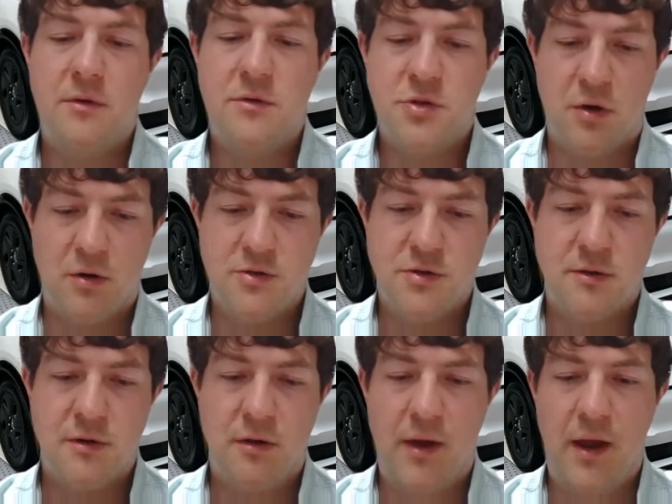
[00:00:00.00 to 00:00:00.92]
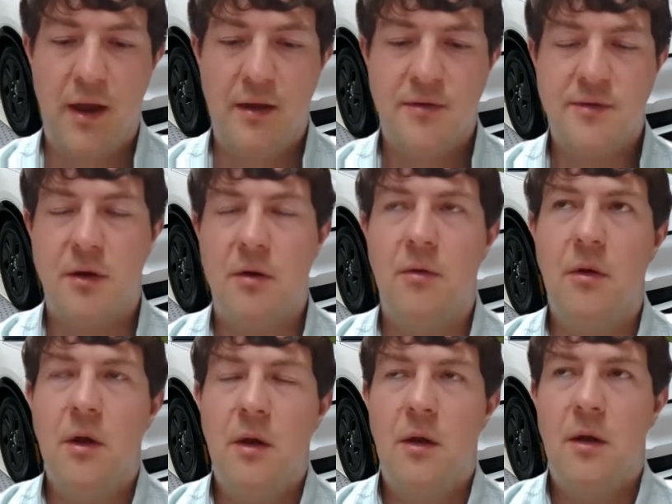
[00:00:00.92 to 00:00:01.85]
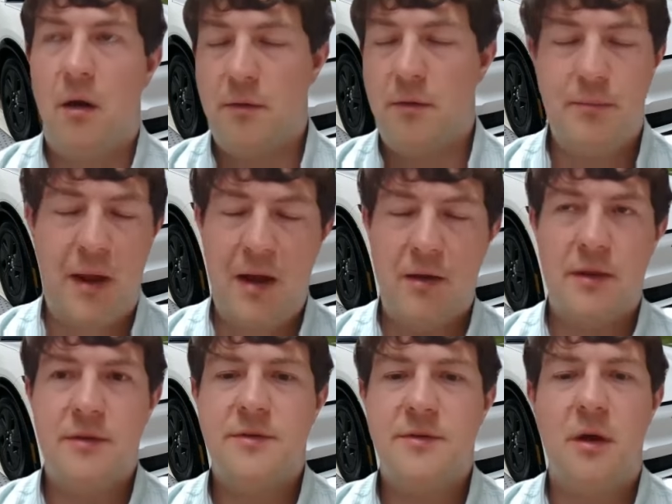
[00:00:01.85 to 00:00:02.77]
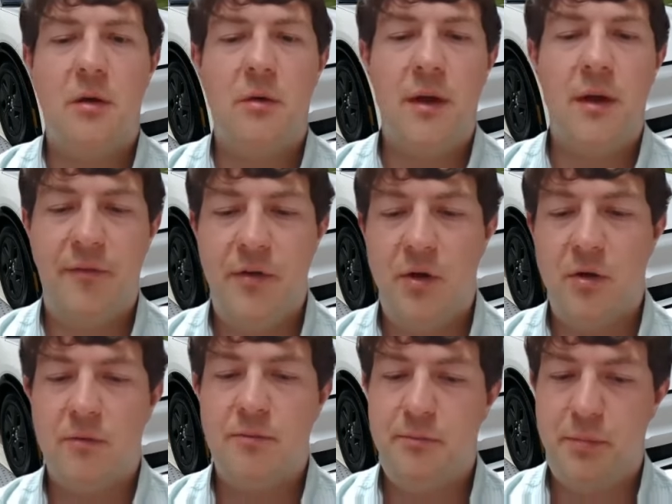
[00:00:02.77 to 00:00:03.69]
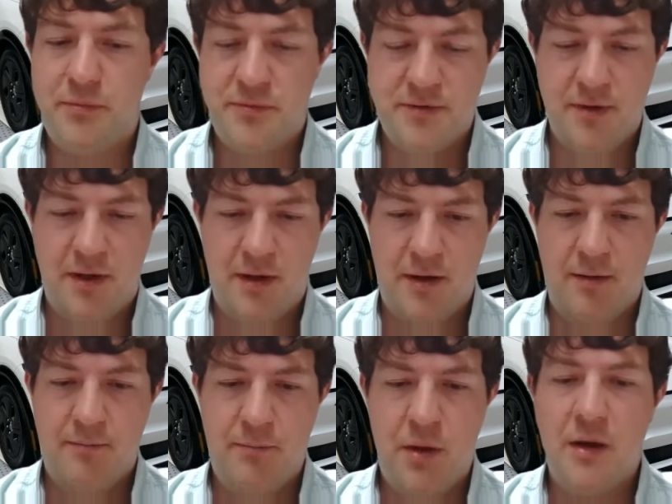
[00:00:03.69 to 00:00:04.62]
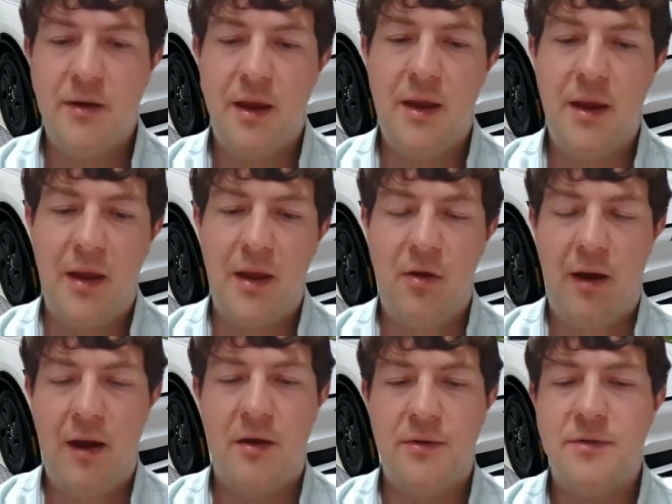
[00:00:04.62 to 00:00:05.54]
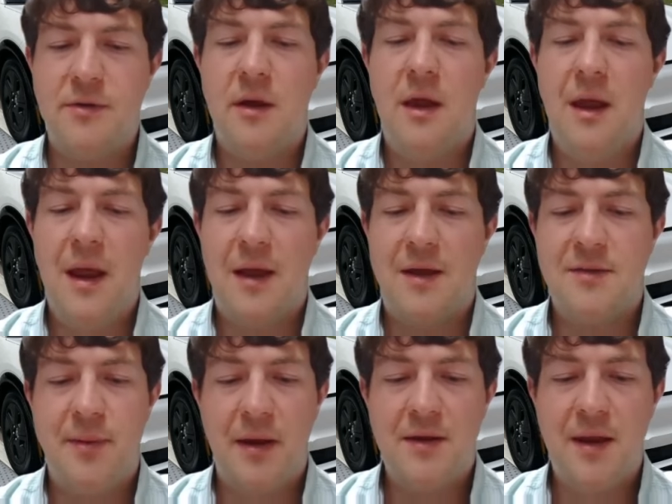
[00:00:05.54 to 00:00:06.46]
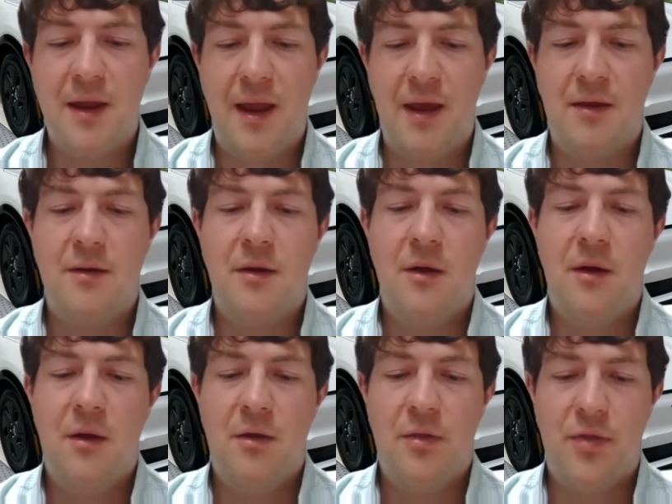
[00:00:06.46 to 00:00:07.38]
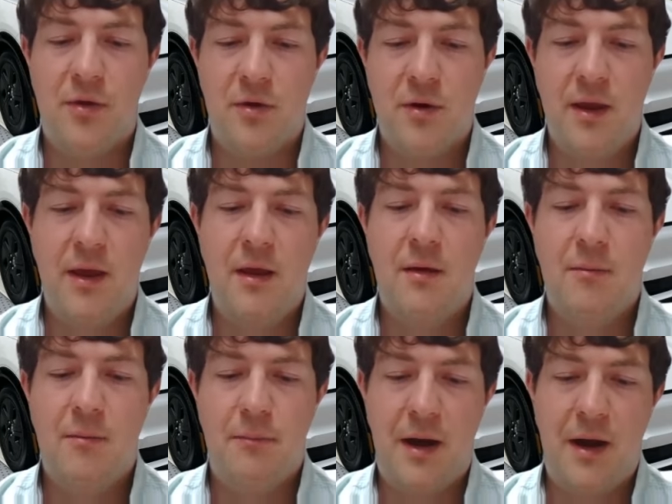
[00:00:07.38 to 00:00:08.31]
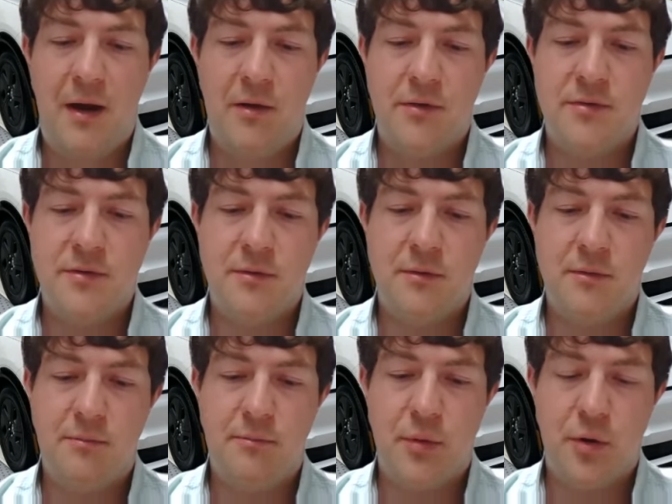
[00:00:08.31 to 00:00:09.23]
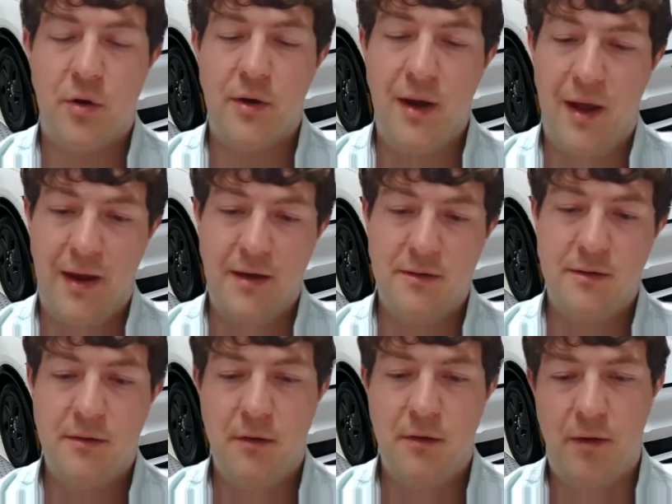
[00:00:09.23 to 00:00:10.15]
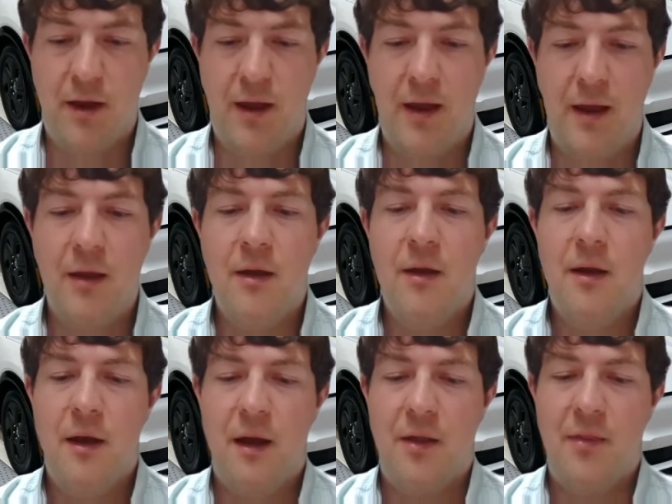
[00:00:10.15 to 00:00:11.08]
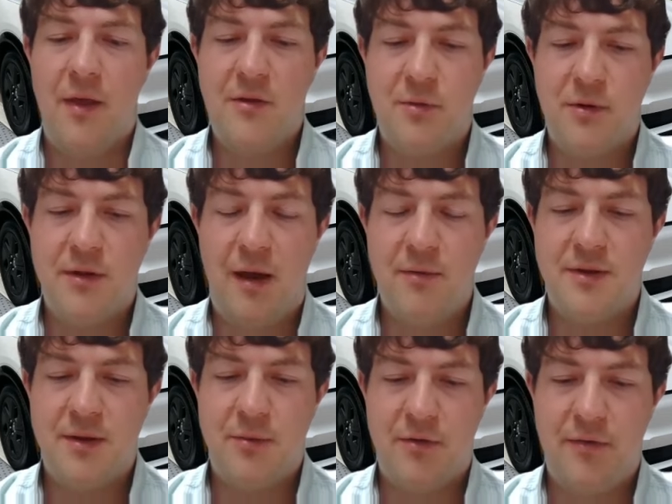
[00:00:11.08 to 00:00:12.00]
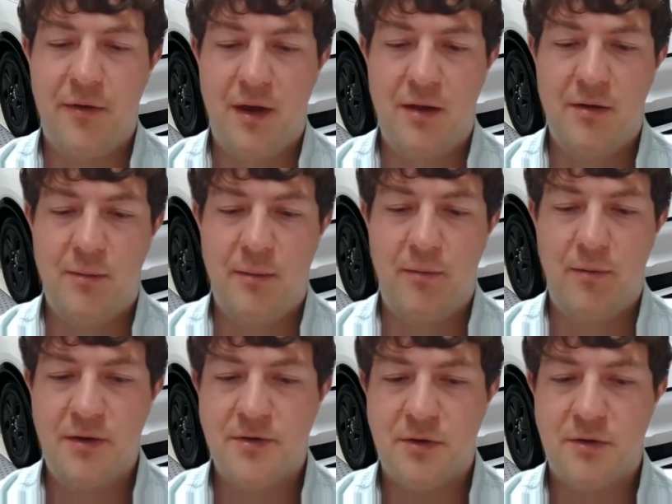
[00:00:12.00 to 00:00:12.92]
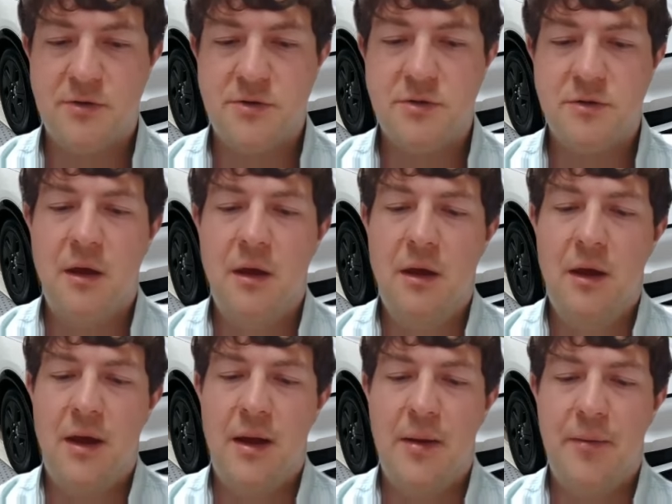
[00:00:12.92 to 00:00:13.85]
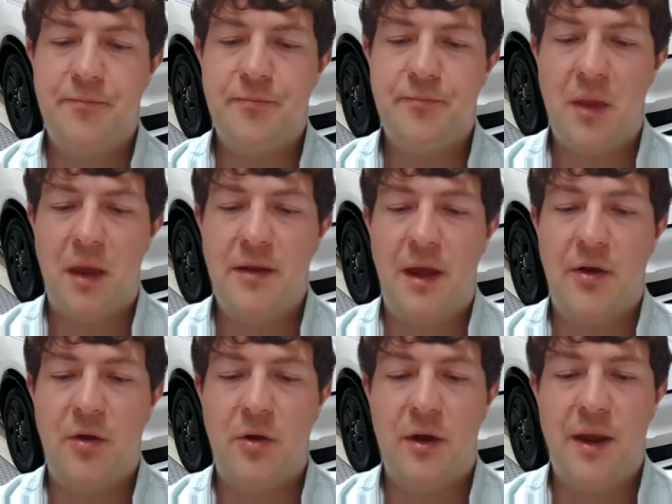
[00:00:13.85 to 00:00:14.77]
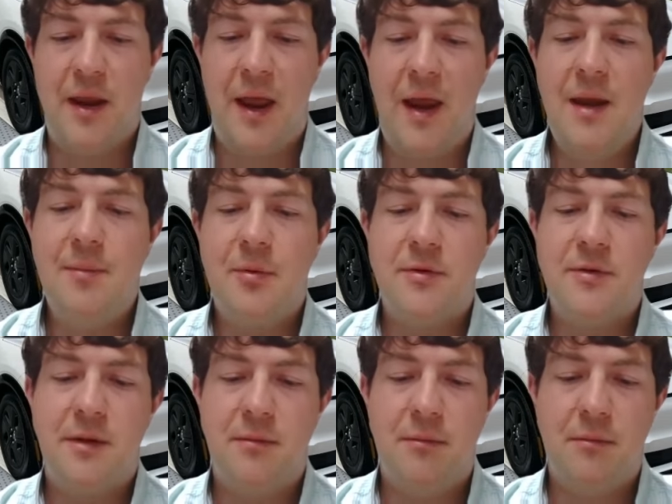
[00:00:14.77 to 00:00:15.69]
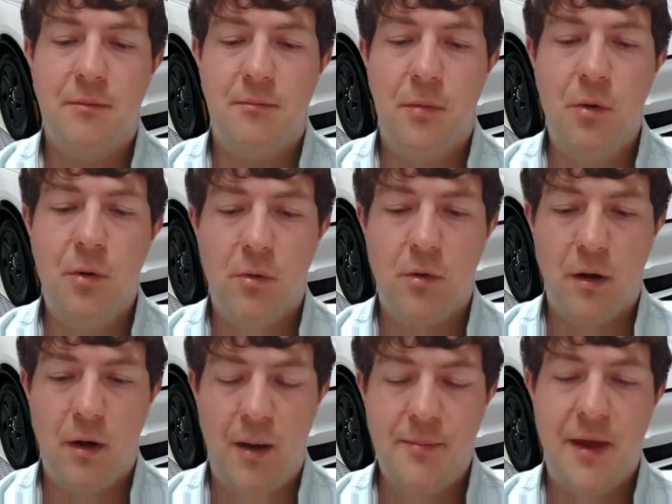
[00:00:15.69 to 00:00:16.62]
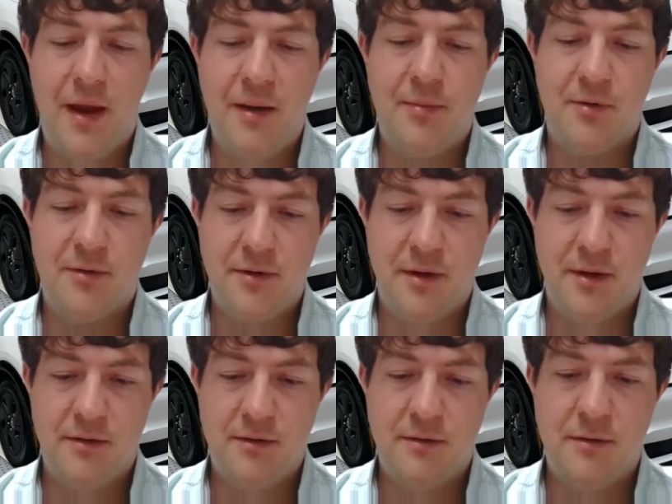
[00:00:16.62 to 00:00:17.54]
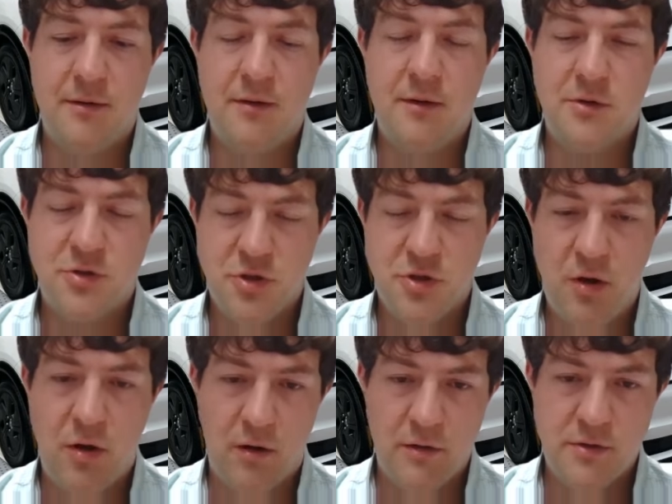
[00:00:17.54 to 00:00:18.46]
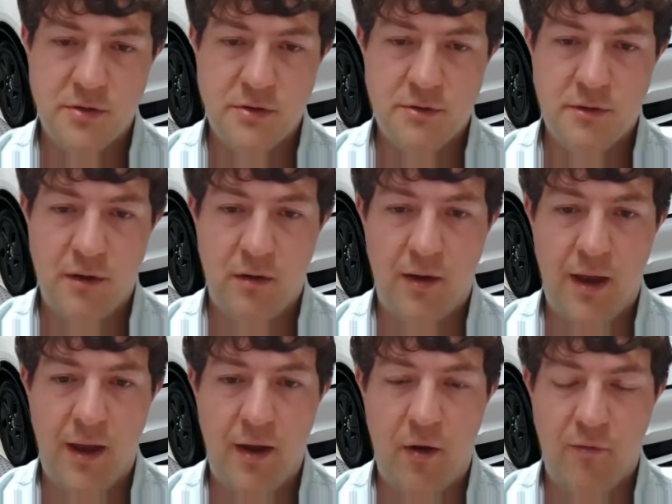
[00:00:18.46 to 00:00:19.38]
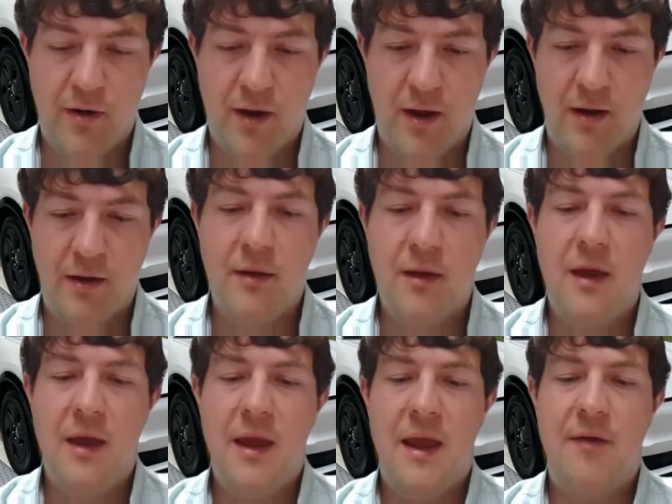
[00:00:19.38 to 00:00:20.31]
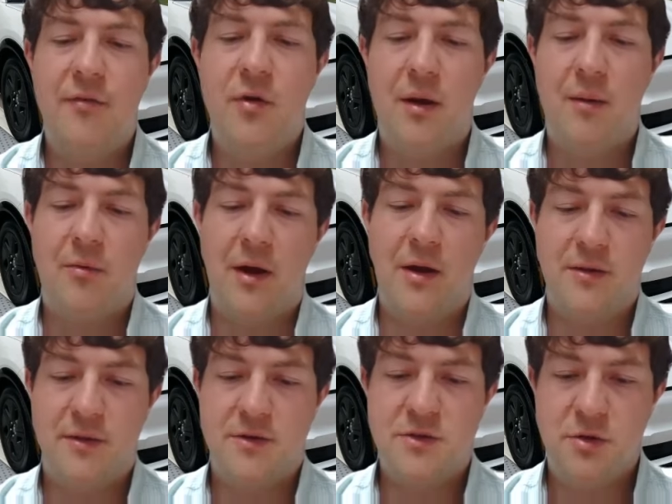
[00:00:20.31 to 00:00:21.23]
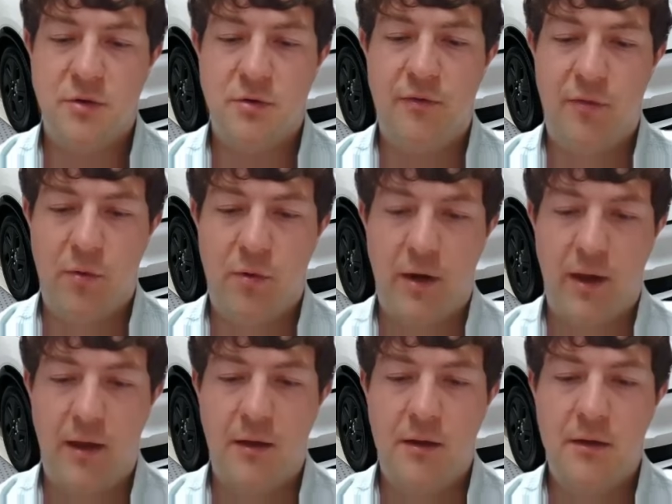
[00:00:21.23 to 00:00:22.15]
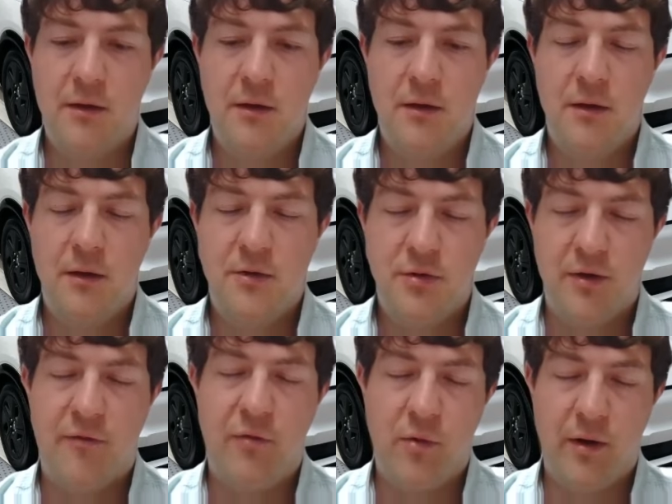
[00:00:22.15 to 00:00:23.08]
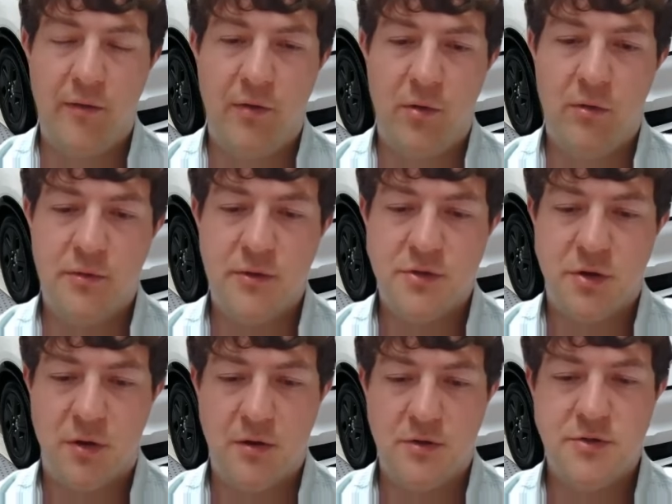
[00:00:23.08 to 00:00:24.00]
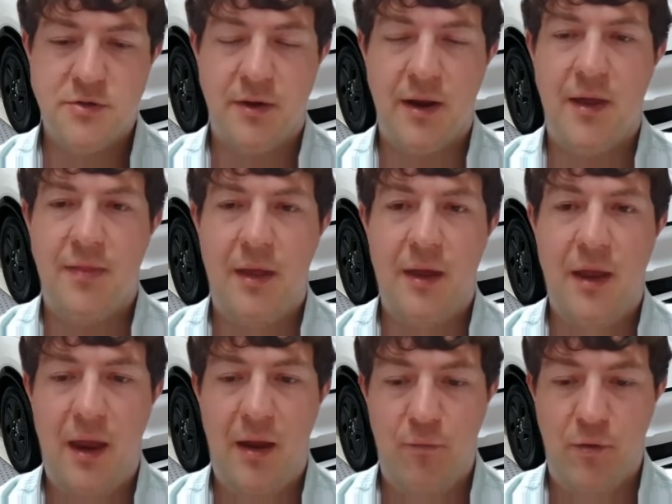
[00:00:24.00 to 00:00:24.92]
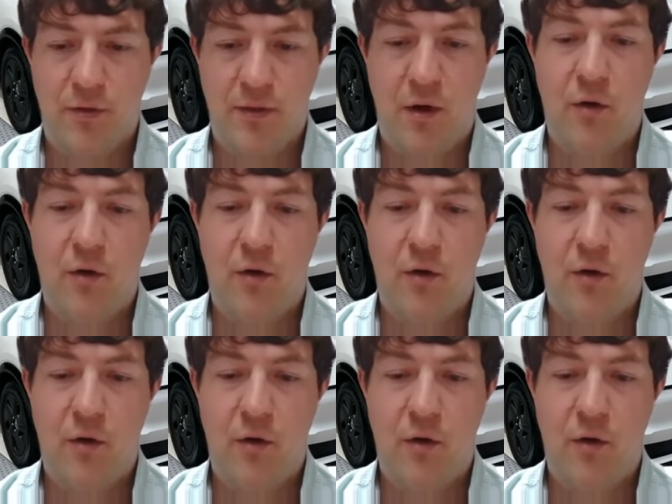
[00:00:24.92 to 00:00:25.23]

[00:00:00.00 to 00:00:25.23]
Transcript: charger. Okay. So, or outlet. So if you're plugged in at your house, expect to get 30 miles per night. Okay. That's what I was able to find on my research. Now you're going to get 80% more, up to 80% charge, okay, overnight if you upgrade to the 240 volt charge. So again, with